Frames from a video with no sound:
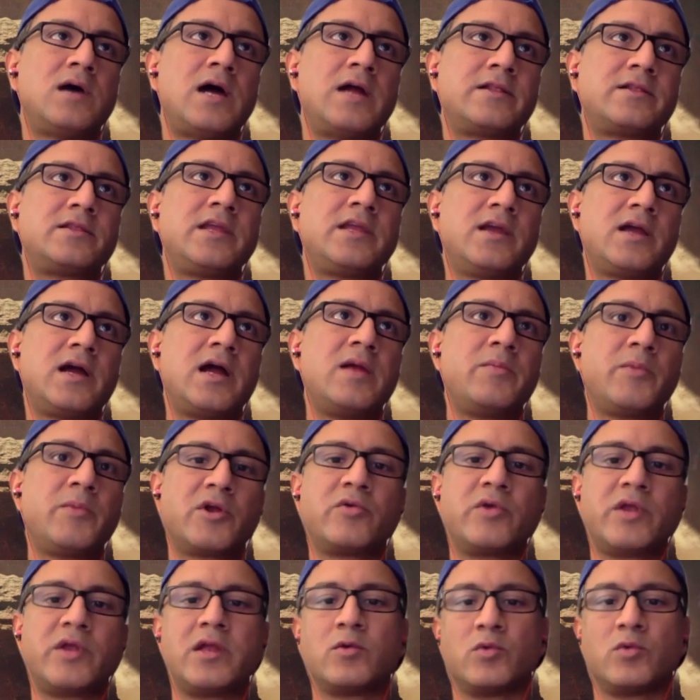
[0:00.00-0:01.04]
think I'm
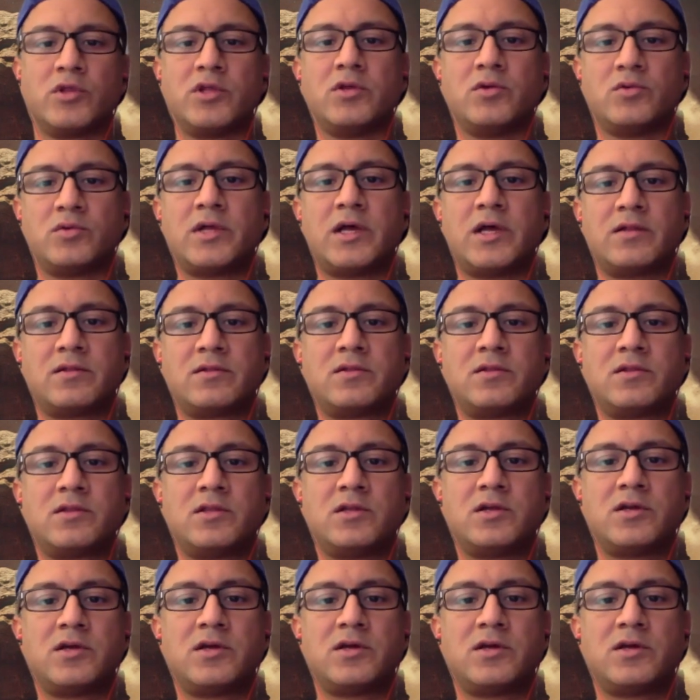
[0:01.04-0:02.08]
agreeing with you that
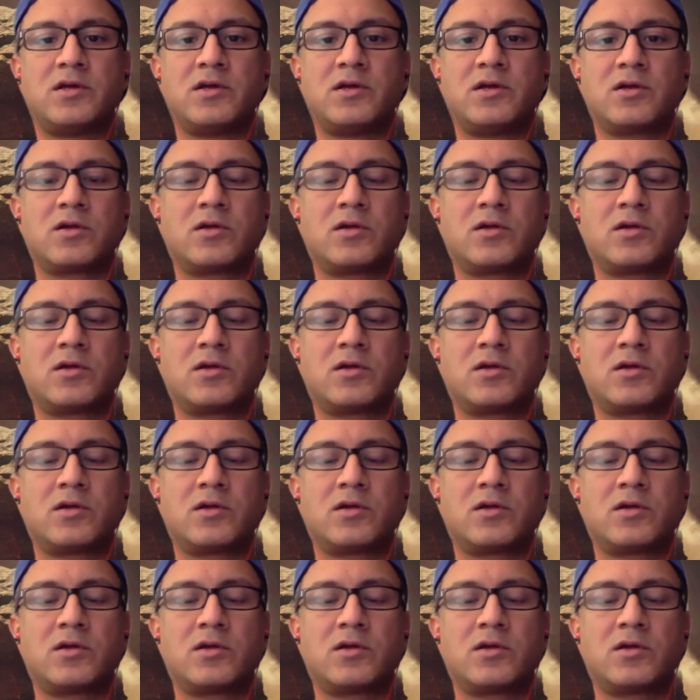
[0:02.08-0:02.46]
the